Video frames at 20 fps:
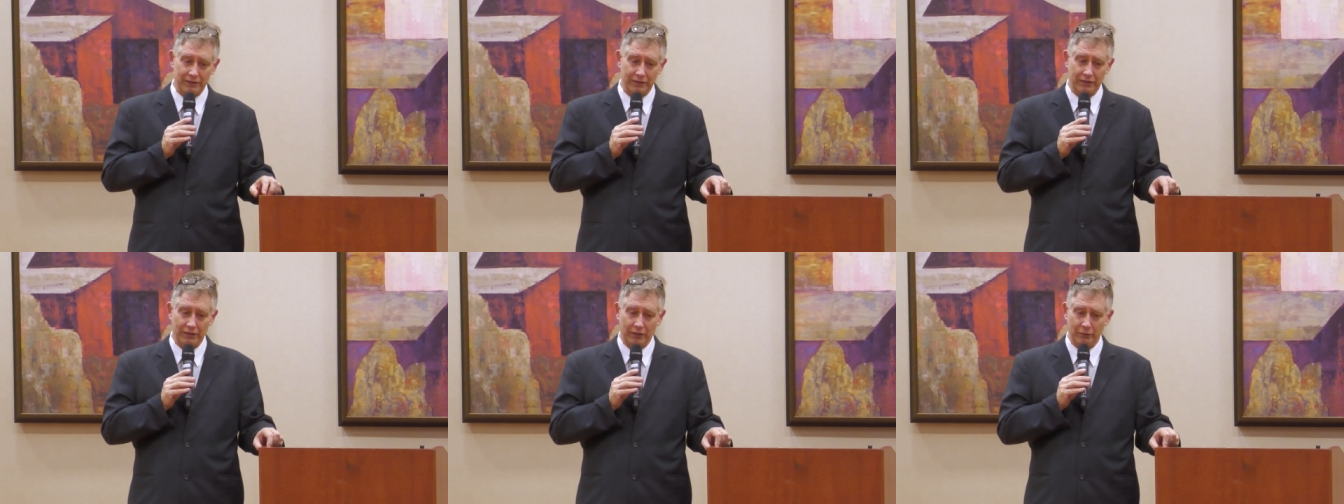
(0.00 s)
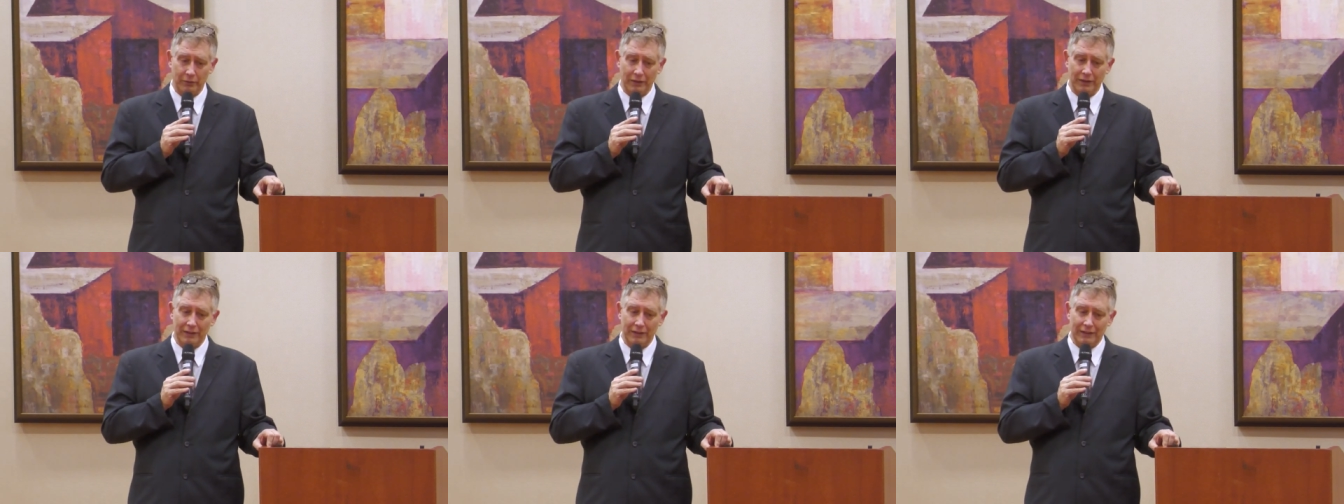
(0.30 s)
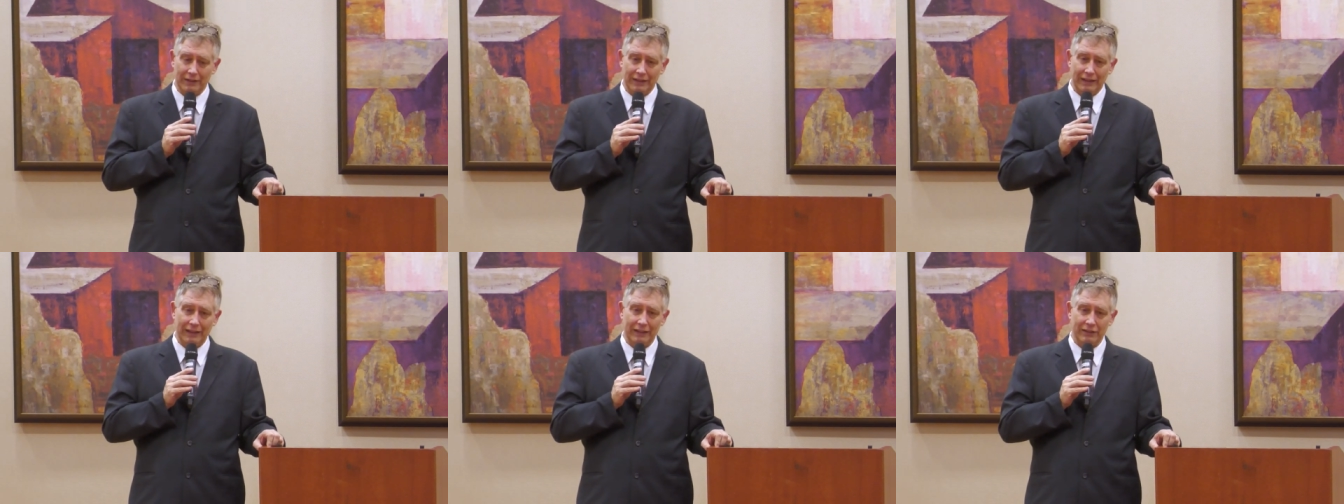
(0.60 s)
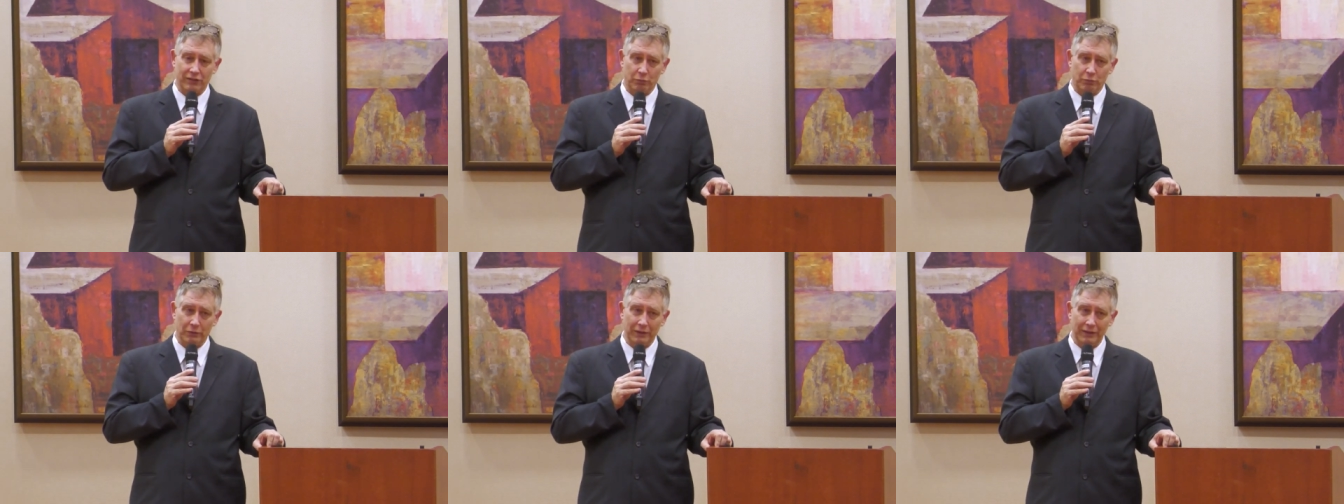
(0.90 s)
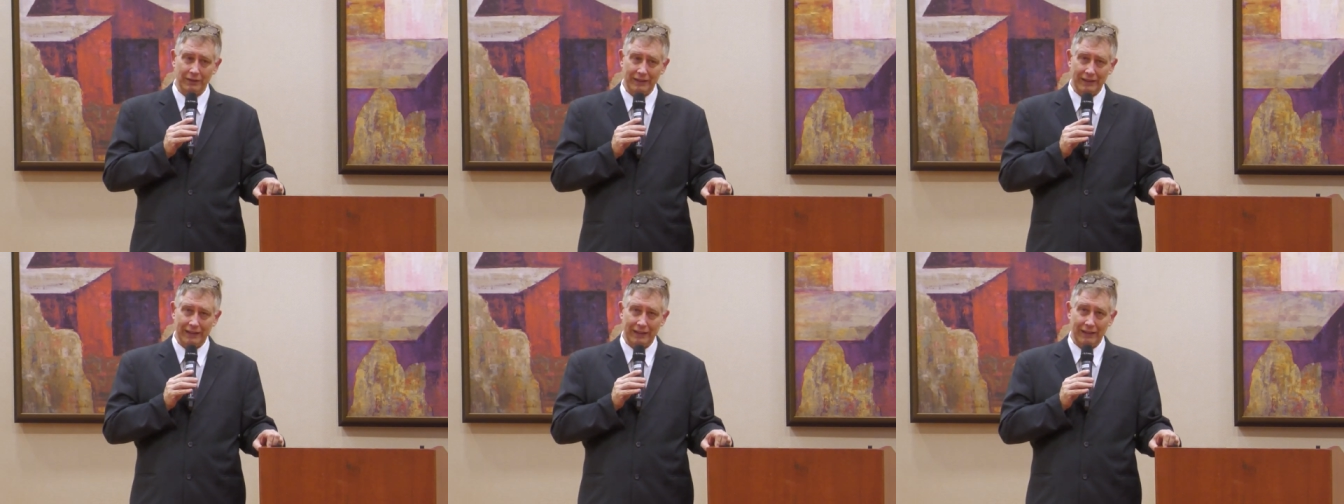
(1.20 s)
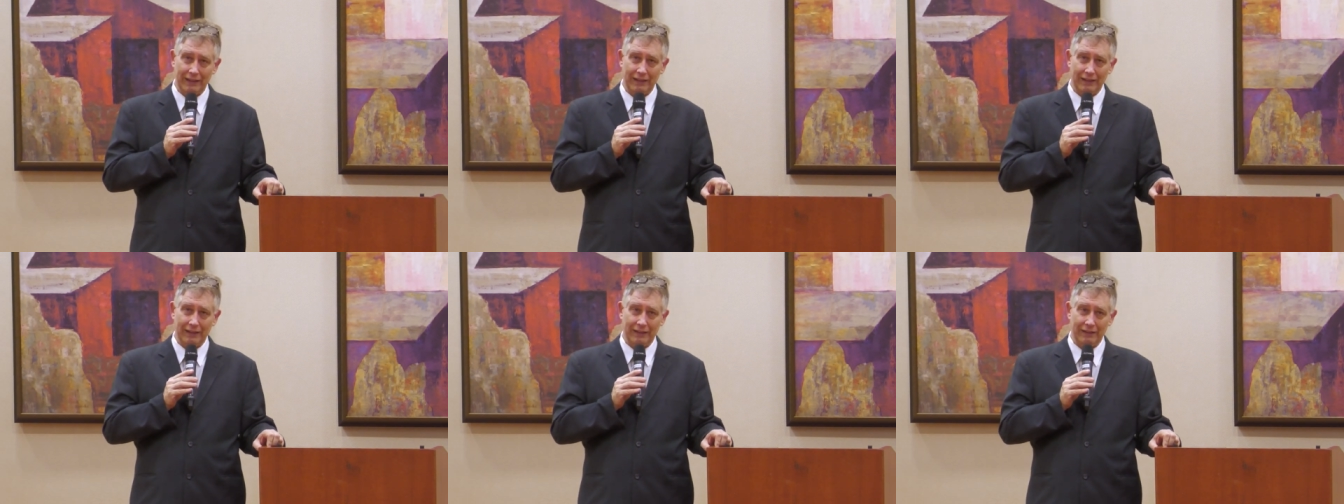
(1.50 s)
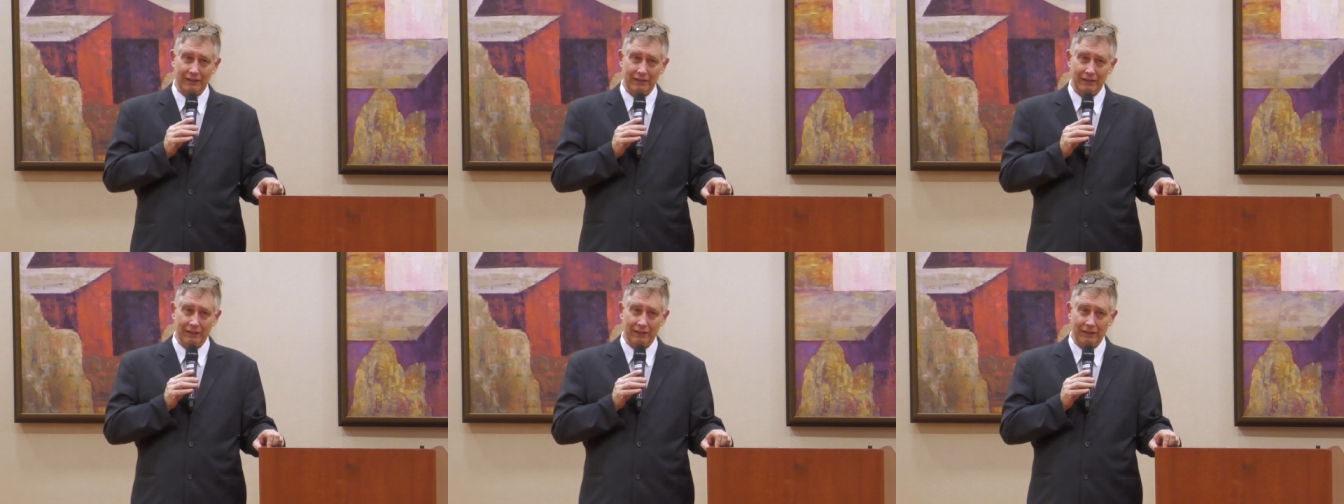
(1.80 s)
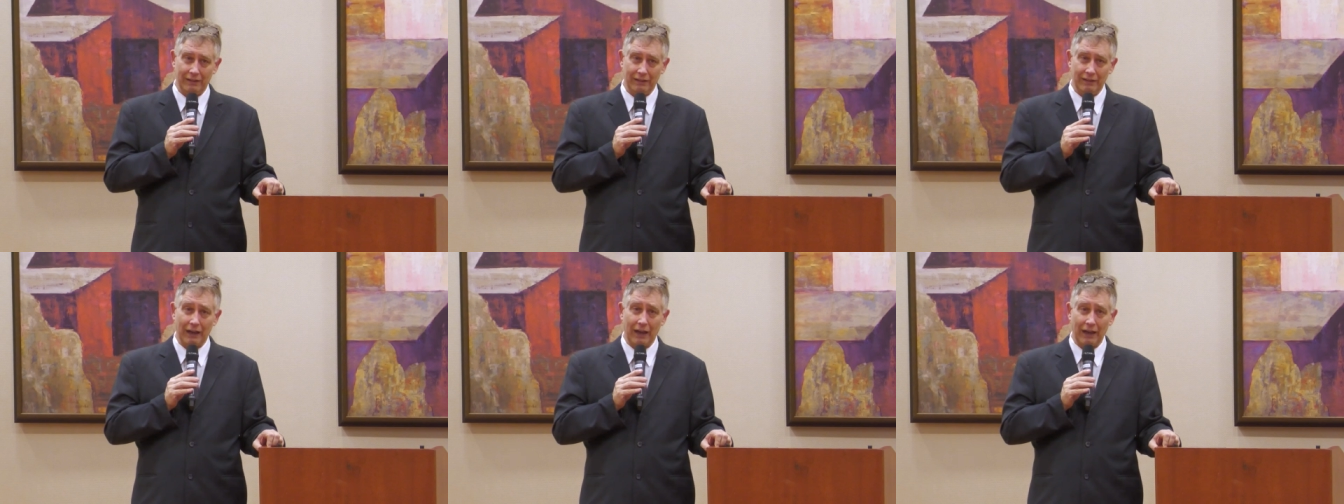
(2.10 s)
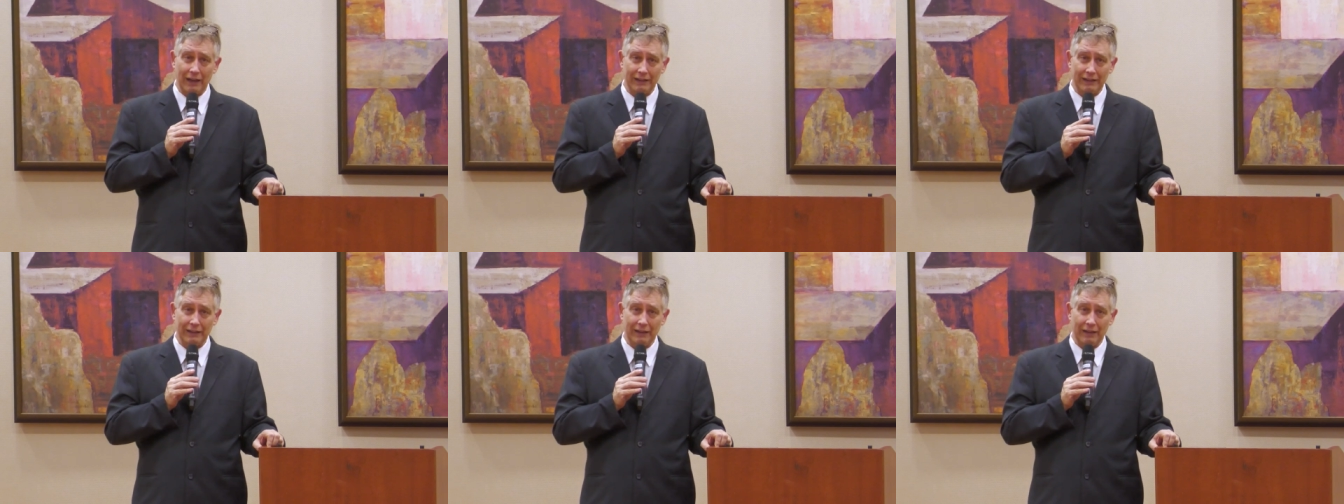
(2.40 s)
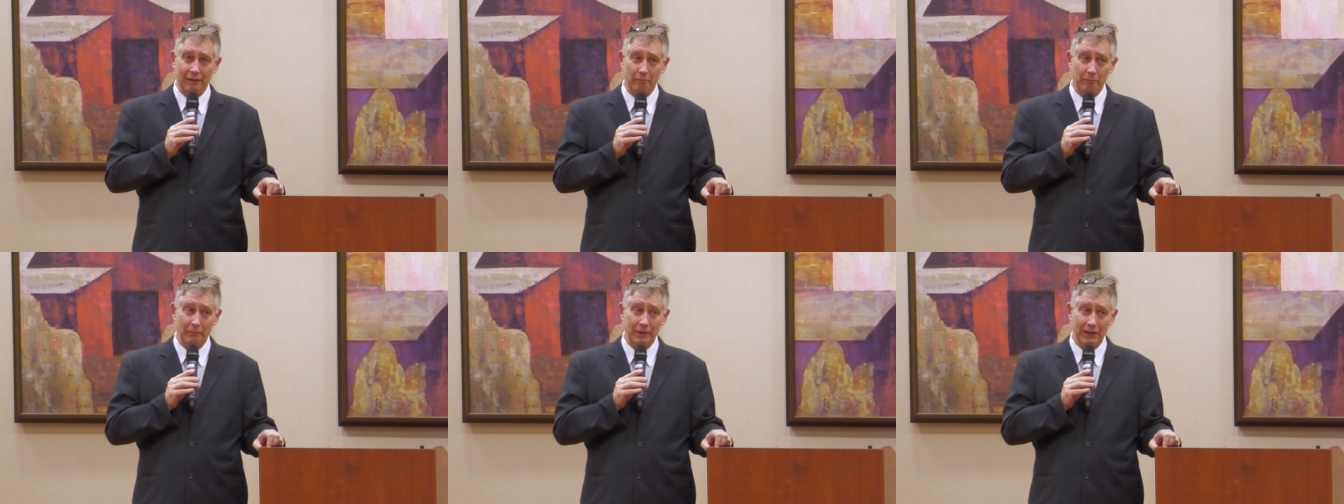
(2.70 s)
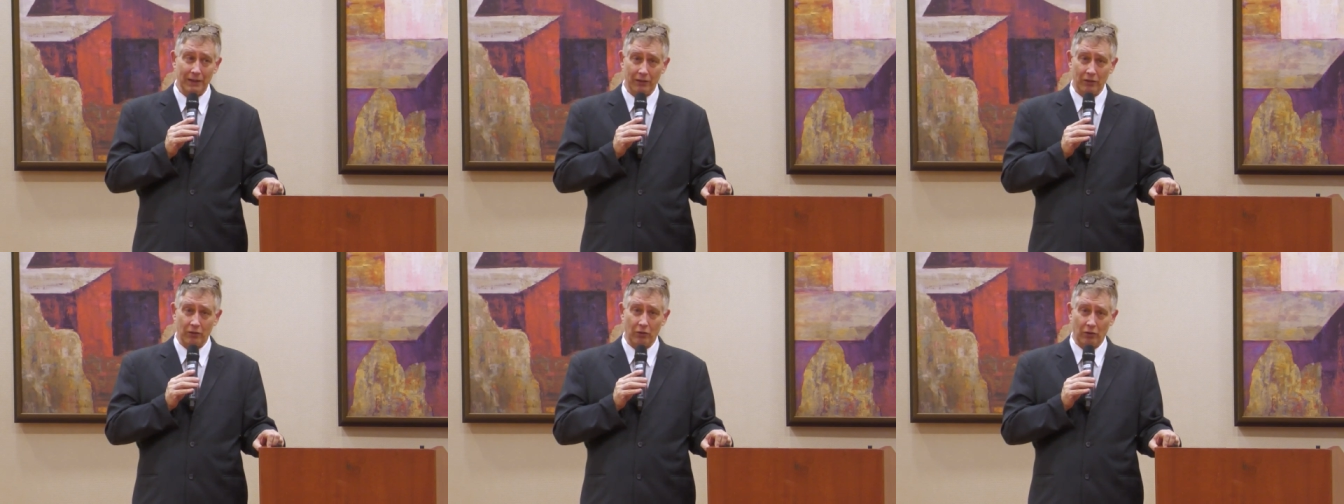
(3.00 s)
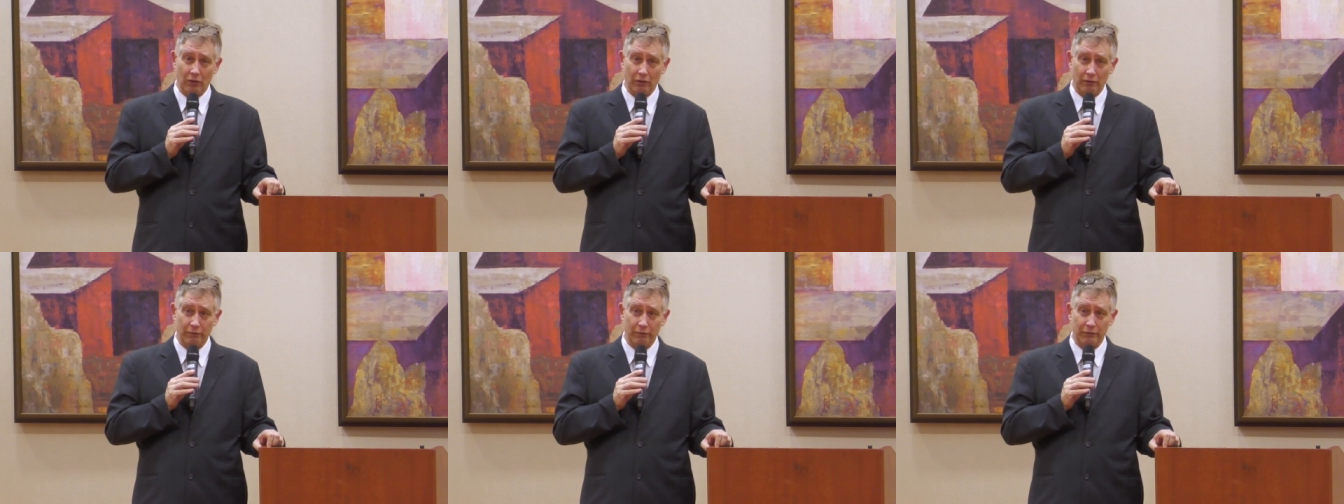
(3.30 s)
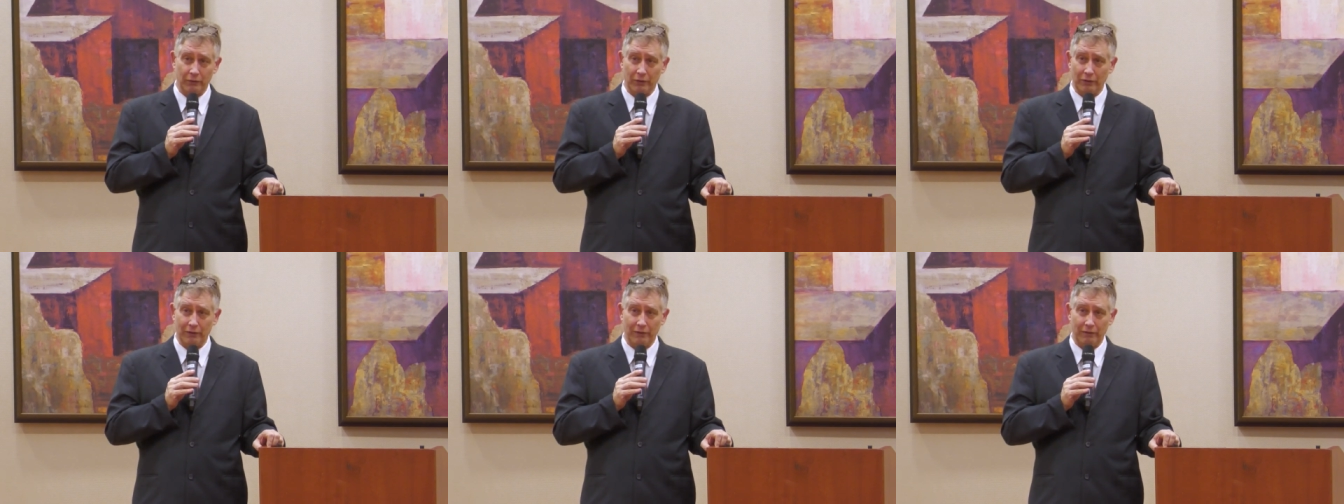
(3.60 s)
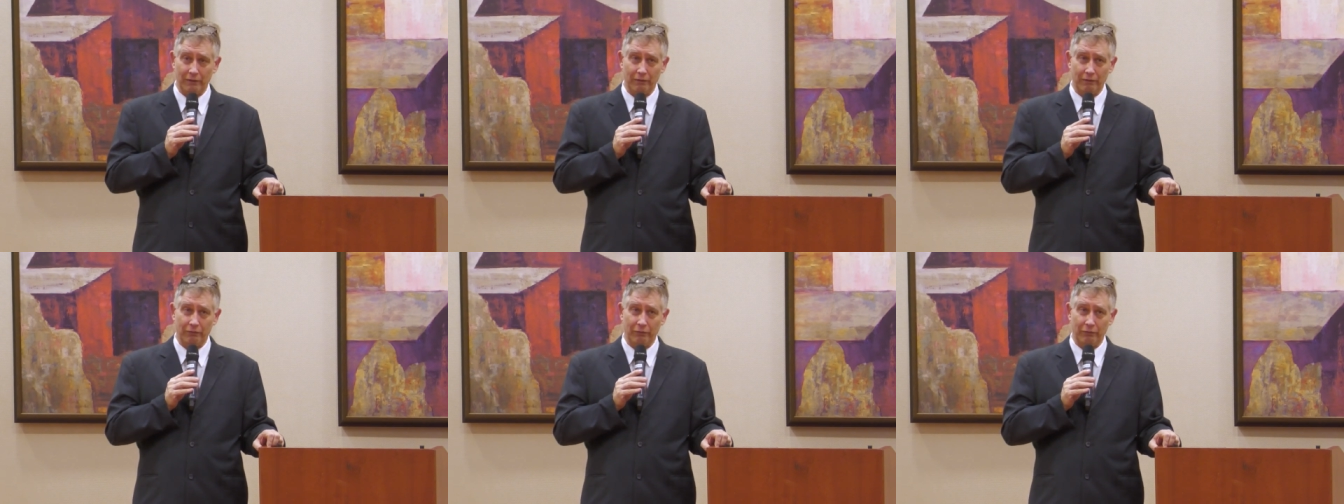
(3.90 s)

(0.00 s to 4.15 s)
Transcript: So it's really not a miracle for,